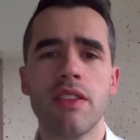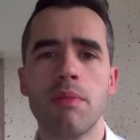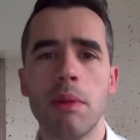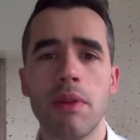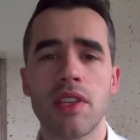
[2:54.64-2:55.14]
of the
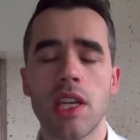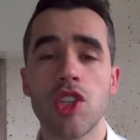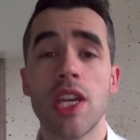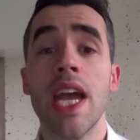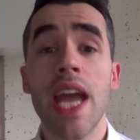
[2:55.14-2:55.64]
people of this
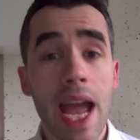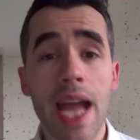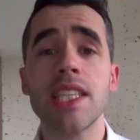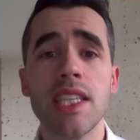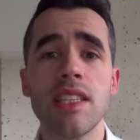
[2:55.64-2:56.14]
country.
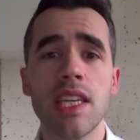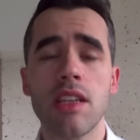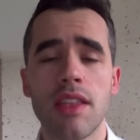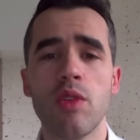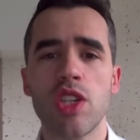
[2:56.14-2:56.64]
And indeed,
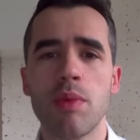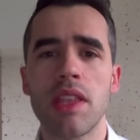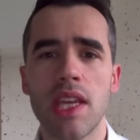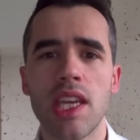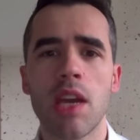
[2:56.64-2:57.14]
I think we should be
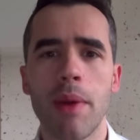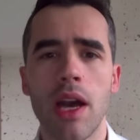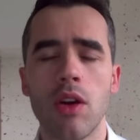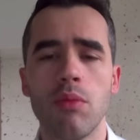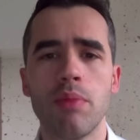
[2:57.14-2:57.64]
thinking
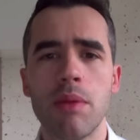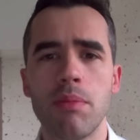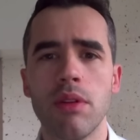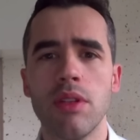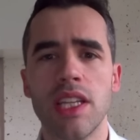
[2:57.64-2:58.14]
about
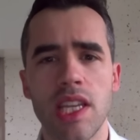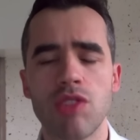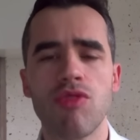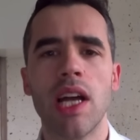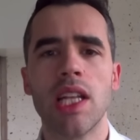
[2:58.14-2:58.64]
people in
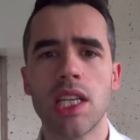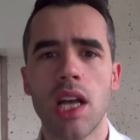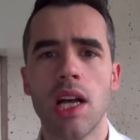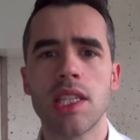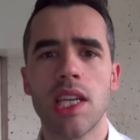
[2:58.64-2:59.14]
Israel and
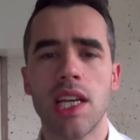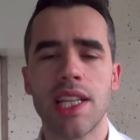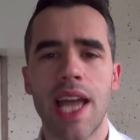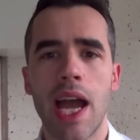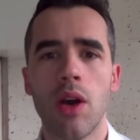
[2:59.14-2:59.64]
Gaza
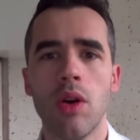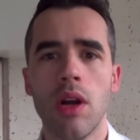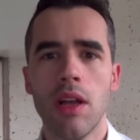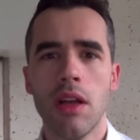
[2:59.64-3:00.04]
and how,